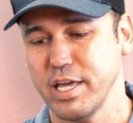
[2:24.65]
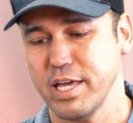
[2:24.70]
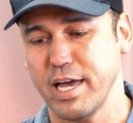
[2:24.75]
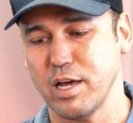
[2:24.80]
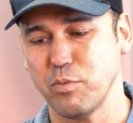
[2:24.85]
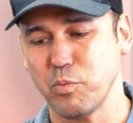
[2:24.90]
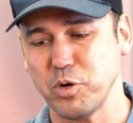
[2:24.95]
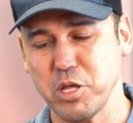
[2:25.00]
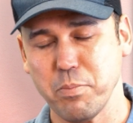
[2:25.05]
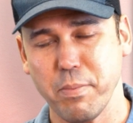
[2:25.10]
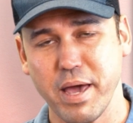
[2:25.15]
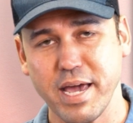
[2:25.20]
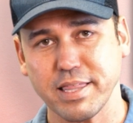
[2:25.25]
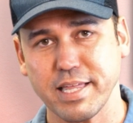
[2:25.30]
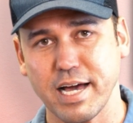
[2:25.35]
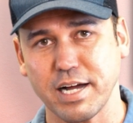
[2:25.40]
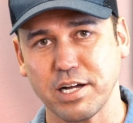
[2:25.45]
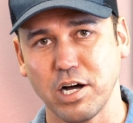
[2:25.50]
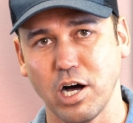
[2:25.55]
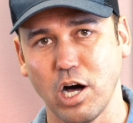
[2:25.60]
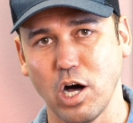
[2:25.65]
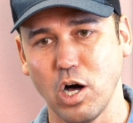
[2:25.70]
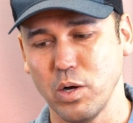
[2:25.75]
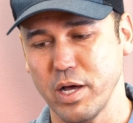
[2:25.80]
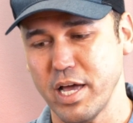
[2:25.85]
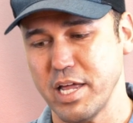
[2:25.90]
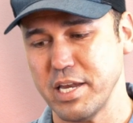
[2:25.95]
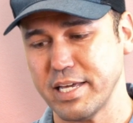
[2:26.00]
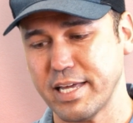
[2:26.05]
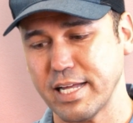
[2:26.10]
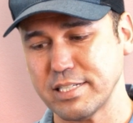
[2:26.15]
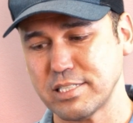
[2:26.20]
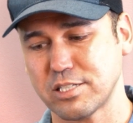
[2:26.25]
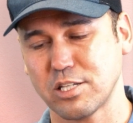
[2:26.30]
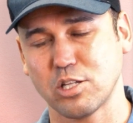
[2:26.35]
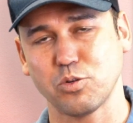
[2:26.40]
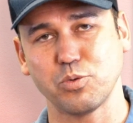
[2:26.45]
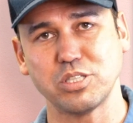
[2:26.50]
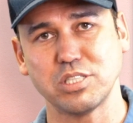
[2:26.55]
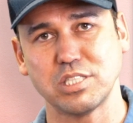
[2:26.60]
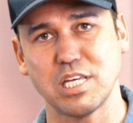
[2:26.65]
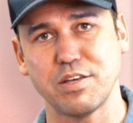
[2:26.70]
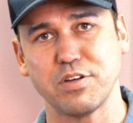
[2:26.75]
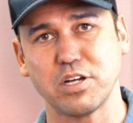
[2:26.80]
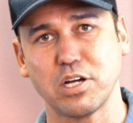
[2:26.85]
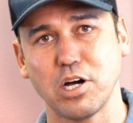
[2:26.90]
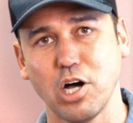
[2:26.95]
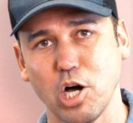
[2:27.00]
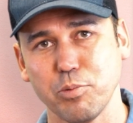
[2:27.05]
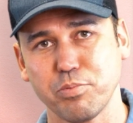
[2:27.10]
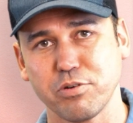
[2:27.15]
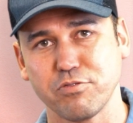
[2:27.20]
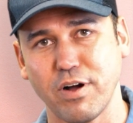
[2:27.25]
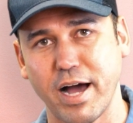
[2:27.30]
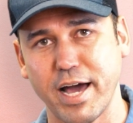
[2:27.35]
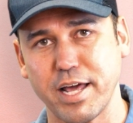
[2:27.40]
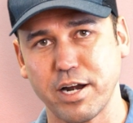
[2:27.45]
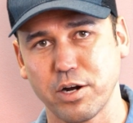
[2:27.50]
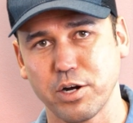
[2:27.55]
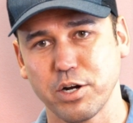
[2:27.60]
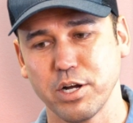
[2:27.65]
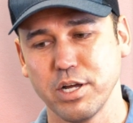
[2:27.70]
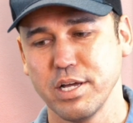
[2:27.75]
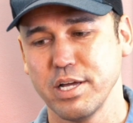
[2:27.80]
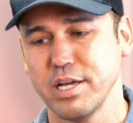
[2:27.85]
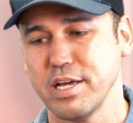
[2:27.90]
And when you make that call and it gets to the receiving call provider,